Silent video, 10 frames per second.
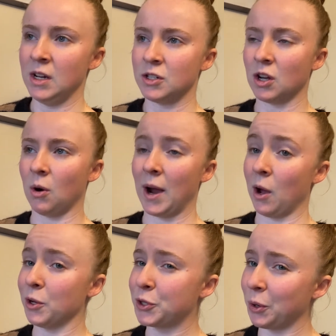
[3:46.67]
So I
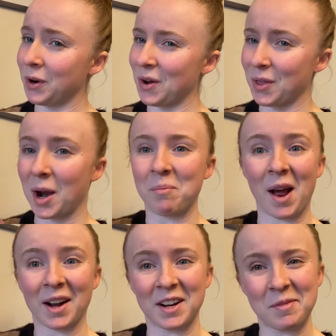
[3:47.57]
also know that I'm
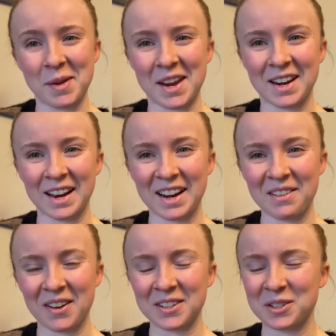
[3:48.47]
not going to be eating any
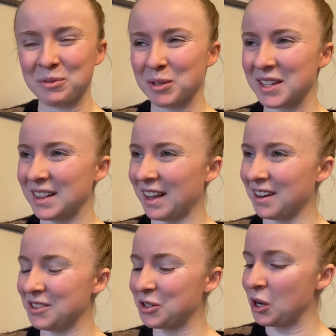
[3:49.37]
vegetables at
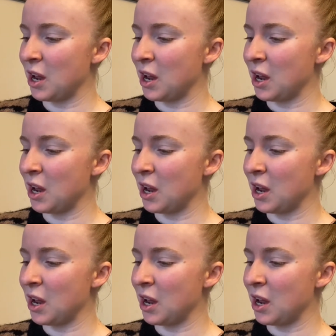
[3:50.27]
lunch.